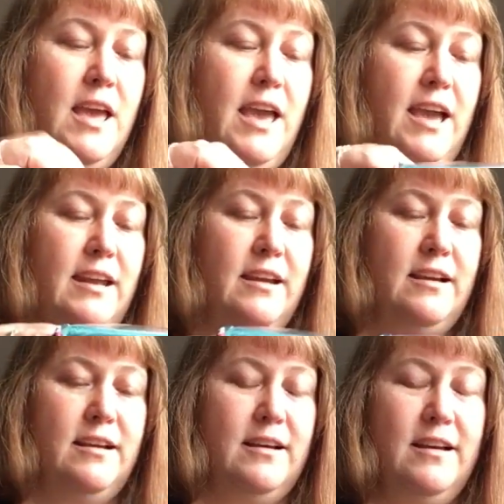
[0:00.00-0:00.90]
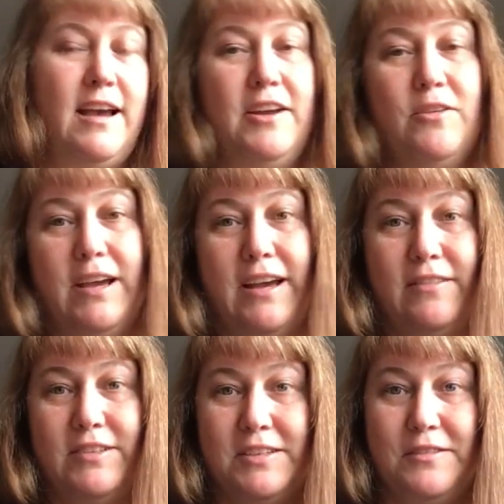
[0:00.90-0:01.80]
And I know I
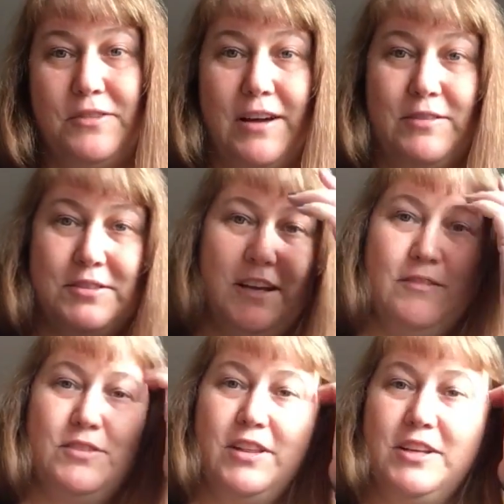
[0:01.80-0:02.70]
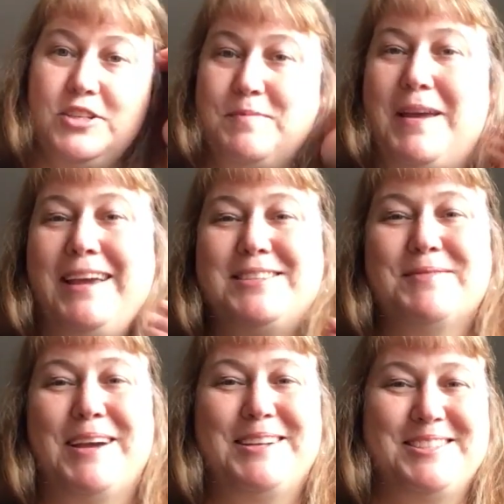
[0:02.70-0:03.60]
have a ton of travel stuff, so that just makes
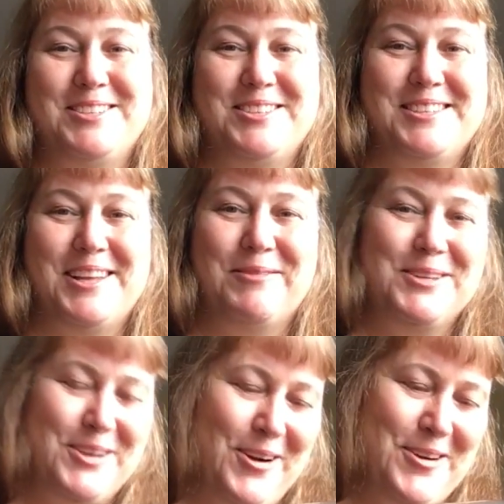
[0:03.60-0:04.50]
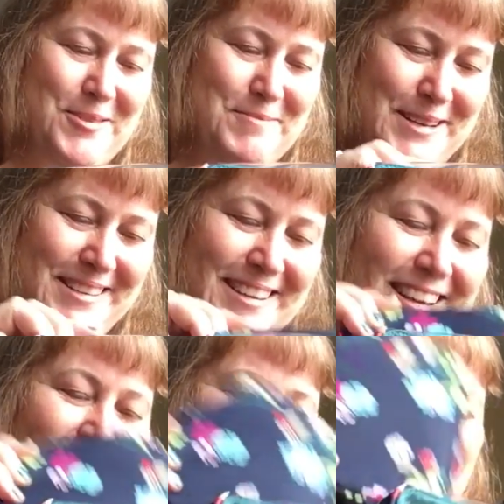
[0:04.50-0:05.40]
my decisions that much harder, but
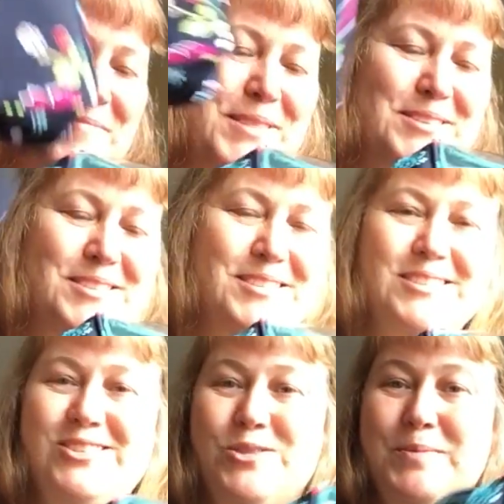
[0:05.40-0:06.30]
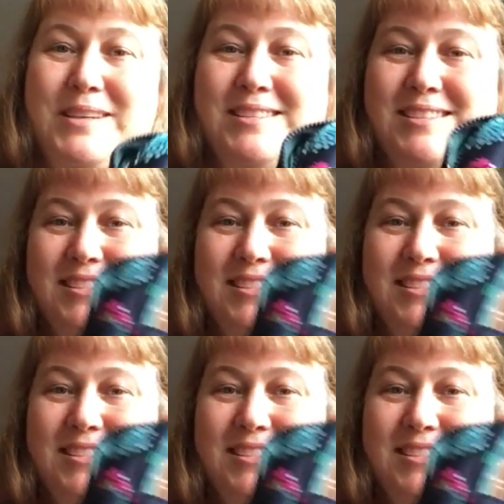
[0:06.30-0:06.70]
this is a two-piece